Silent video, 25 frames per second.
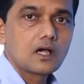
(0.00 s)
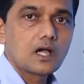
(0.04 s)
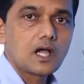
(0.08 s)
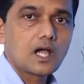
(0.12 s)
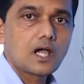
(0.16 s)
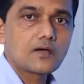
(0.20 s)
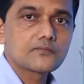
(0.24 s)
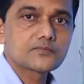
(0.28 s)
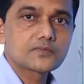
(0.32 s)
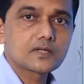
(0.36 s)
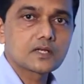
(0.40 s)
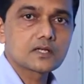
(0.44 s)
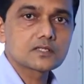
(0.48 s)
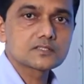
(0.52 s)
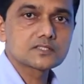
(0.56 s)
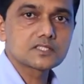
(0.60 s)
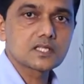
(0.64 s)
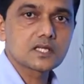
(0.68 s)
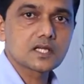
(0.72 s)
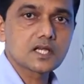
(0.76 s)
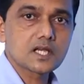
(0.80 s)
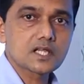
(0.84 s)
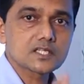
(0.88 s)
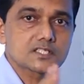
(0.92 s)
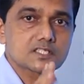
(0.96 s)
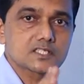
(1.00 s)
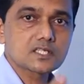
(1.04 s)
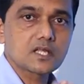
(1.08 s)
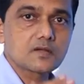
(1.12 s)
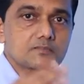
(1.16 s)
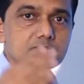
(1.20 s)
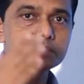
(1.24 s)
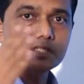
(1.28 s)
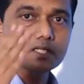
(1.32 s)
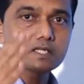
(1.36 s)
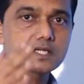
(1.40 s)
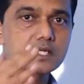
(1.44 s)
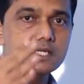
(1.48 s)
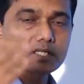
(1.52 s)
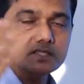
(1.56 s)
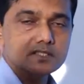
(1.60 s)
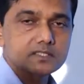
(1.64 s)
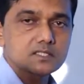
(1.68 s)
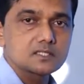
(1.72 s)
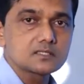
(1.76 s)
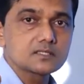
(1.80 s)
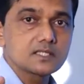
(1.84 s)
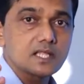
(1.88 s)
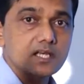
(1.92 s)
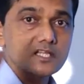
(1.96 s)
After generation of
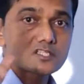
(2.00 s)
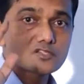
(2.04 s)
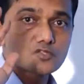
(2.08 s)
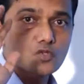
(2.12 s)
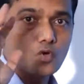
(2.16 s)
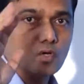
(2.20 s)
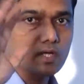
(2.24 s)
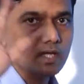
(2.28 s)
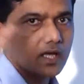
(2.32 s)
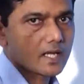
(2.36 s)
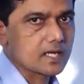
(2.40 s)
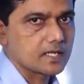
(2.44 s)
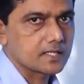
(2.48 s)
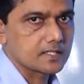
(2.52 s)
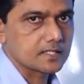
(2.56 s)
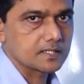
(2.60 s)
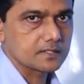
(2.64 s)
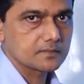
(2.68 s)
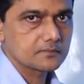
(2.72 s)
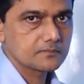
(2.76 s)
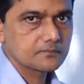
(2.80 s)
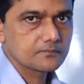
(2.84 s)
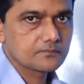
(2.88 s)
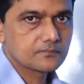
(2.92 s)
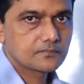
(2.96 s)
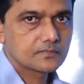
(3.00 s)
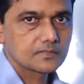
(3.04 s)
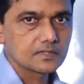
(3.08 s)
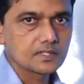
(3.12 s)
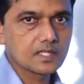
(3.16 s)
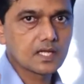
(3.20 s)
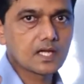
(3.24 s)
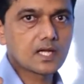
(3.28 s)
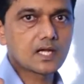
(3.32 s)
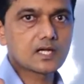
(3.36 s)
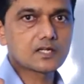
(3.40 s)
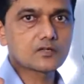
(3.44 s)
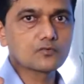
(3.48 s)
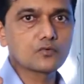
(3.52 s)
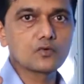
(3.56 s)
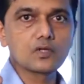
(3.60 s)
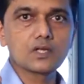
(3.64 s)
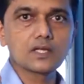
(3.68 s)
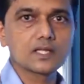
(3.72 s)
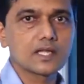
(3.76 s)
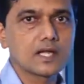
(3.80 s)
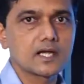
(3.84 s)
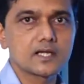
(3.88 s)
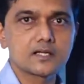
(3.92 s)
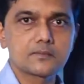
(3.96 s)
generation, there is no guarantee that we
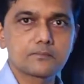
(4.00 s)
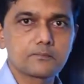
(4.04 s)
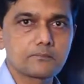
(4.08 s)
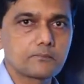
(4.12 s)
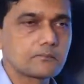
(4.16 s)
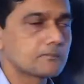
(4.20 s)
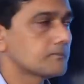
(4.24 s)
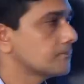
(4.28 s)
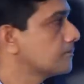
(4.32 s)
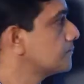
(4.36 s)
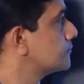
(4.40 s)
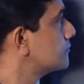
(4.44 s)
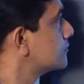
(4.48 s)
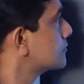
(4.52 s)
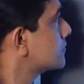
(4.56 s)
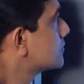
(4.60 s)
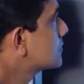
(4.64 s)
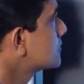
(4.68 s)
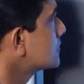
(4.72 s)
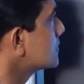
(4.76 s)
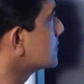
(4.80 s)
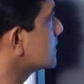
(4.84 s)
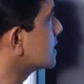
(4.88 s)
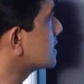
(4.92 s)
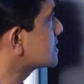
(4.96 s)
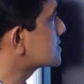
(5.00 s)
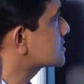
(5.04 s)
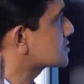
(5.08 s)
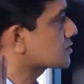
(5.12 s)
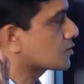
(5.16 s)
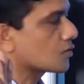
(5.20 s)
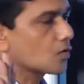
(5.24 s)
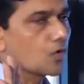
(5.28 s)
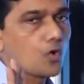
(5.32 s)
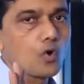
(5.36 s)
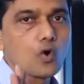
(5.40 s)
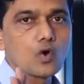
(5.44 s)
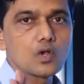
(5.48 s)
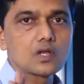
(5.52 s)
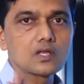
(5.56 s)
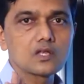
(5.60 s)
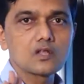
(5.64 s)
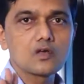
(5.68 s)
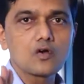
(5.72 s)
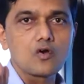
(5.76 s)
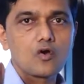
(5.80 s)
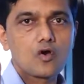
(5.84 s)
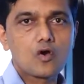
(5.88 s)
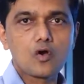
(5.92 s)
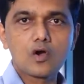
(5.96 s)
will get this coal
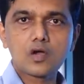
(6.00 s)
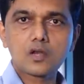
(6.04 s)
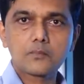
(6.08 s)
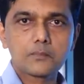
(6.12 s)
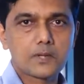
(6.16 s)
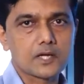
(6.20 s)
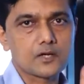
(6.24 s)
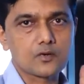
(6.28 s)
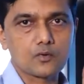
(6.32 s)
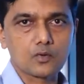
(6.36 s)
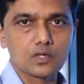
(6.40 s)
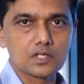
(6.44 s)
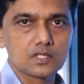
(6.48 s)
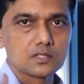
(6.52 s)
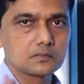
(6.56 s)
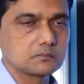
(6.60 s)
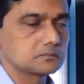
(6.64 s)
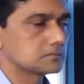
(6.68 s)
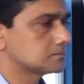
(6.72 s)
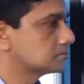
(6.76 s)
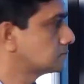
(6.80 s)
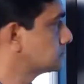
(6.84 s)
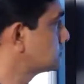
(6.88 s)
or petroleum.